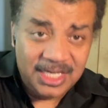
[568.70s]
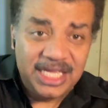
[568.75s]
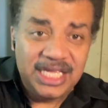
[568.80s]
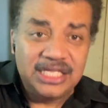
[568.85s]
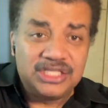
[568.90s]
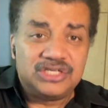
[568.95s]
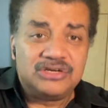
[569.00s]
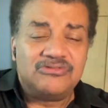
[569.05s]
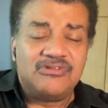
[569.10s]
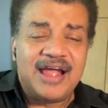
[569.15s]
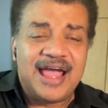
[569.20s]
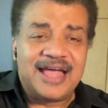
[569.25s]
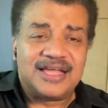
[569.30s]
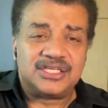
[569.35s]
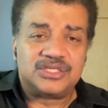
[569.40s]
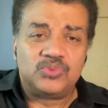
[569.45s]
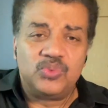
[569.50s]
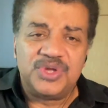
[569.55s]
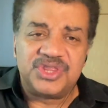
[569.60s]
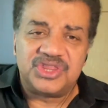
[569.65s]

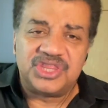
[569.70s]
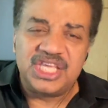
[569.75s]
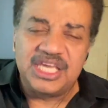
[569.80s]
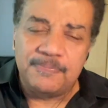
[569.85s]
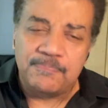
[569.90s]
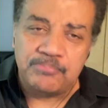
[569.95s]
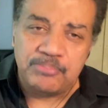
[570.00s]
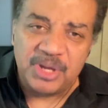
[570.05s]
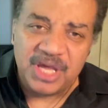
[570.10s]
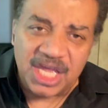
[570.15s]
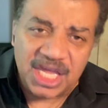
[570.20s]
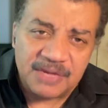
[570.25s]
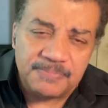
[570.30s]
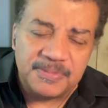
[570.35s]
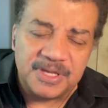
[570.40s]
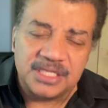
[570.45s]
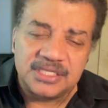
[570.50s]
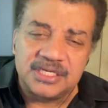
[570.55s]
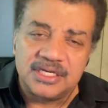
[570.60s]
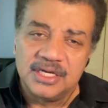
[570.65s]
interacts with the
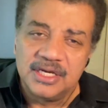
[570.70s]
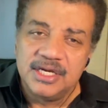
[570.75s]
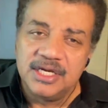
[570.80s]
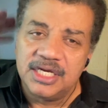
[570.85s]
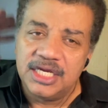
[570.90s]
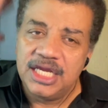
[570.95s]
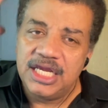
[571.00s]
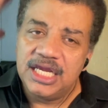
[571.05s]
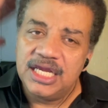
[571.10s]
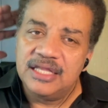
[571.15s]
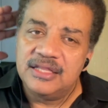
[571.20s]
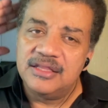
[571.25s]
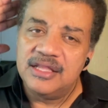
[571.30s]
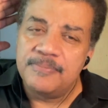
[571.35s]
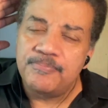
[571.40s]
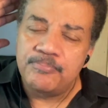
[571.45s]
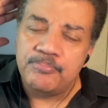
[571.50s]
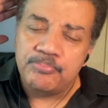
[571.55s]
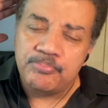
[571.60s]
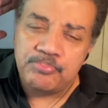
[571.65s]
pigment in
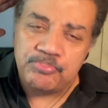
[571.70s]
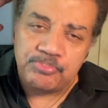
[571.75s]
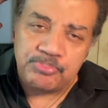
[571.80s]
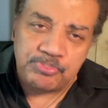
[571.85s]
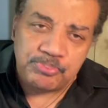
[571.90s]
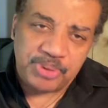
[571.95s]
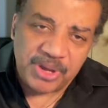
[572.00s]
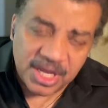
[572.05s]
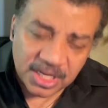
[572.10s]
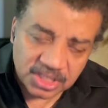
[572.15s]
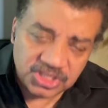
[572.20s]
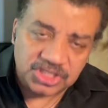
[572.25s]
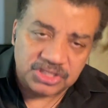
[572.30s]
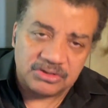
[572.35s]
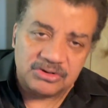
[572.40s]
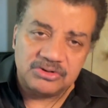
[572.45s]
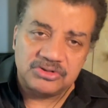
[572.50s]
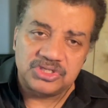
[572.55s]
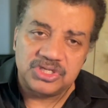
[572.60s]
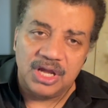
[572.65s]
the
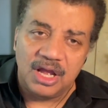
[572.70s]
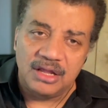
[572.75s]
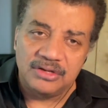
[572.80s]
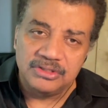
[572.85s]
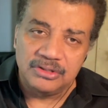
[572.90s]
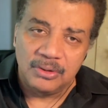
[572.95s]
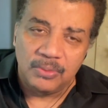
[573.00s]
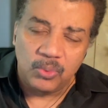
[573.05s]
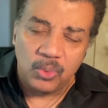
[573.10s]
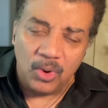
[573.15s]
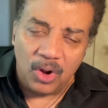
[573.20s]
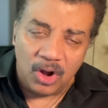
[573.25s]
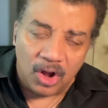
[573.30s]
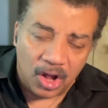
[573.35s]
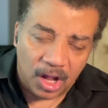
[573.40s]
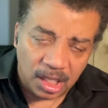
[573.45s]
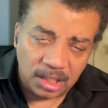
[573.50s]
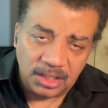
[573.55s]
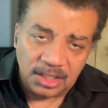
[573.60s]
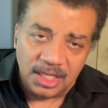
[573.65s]
pictures on your
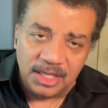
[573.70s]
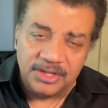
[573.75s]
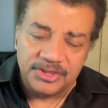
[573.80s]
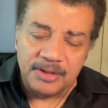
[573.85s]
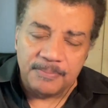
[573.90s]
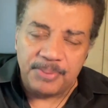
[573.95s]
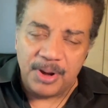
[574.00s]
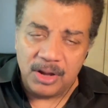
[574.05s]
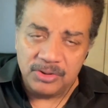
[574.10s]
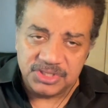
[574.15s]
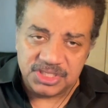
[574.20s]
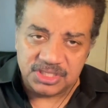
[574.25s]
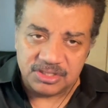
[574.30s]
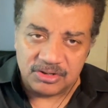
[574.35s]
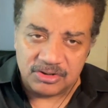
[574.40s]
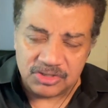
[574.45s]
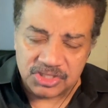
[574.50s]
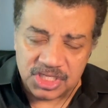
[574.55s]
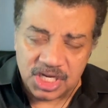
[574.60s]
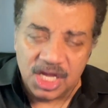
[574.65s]
wall, the
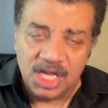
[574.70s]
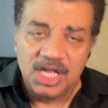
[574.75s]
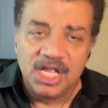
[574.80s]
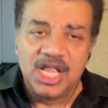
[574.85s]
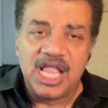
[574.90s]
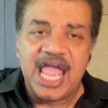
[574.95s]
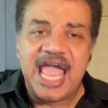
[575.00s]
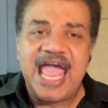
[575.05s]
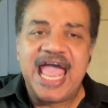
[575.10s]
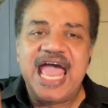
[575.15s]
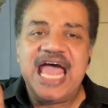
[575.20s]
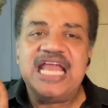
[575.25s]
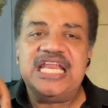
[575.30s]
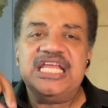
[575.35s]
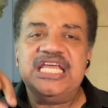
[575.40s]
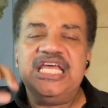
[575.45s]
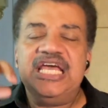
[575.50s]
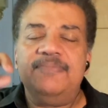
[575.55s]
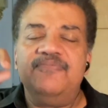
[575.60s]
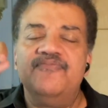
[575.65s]
posters, and
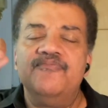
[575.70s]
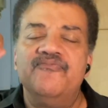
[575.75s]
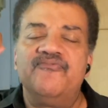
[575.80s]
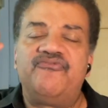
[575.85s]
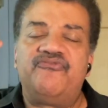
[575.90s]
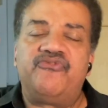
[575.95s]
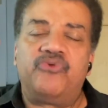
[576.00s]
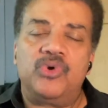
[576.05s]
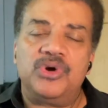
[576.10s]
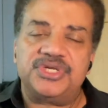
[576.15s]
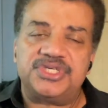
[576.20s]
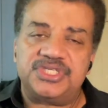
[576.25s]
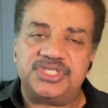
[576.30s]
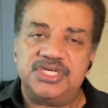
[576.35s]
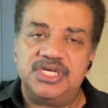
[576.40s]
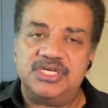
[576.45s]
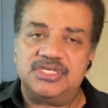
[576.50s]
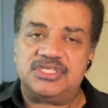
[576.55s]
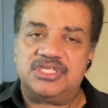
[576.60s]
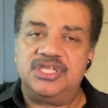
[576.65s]
it
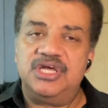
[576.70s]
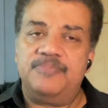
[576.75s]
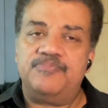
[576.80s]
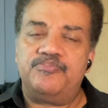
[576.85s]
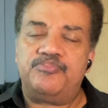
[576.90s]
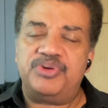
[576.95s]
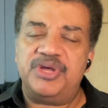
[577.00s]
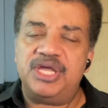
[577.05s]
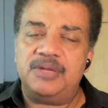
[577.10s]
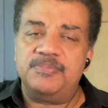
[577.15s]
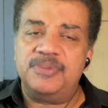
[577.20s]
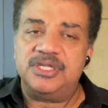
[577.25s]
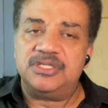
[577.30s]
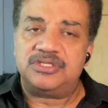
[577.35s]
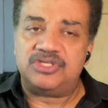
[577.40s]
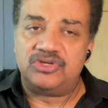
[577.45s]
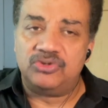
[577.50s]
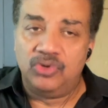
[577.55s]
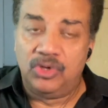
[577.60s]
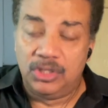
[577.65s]
forces the pigment
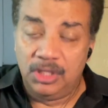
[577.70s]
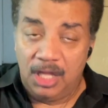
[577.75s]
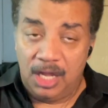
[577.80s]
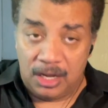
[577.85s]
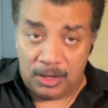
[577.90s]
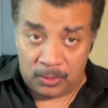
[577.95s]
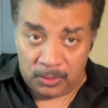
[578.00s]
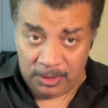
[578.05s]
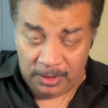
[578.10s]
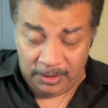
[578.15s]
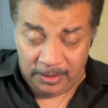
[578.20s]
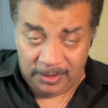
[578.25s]
to glow.